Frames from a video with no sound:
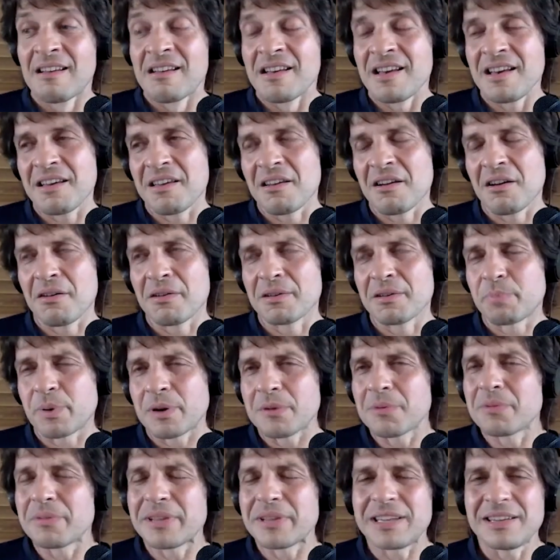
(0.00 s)
You know,
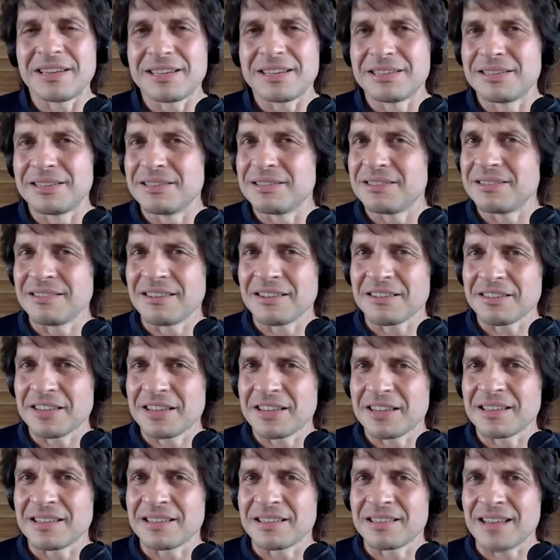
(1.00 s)
probably
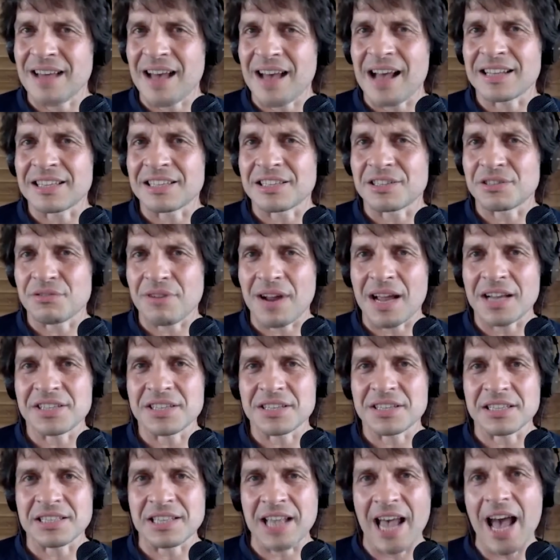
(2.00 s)
nothing that
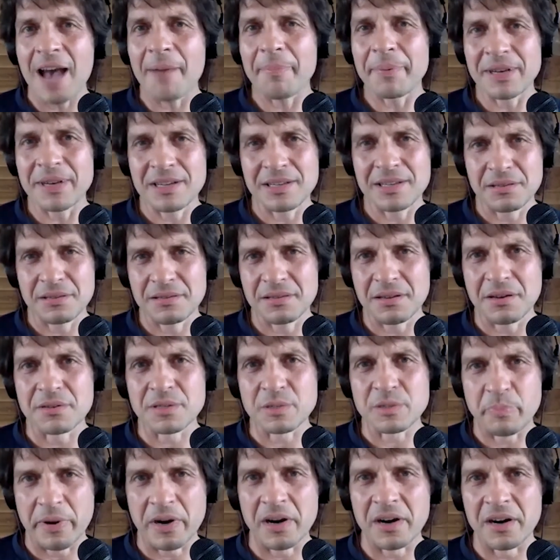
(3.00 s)
tragic is happening to
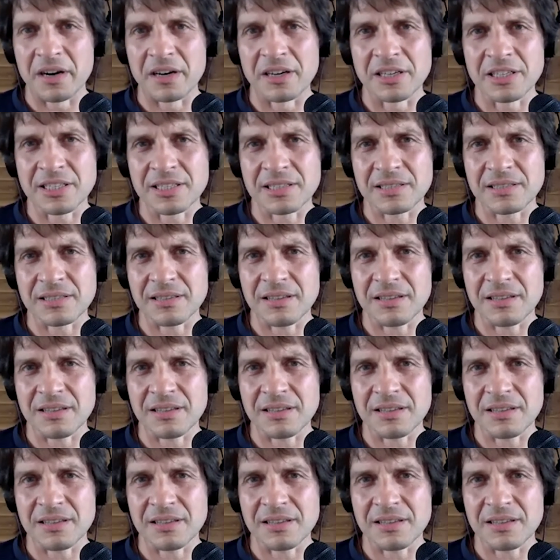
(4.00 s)
those birds.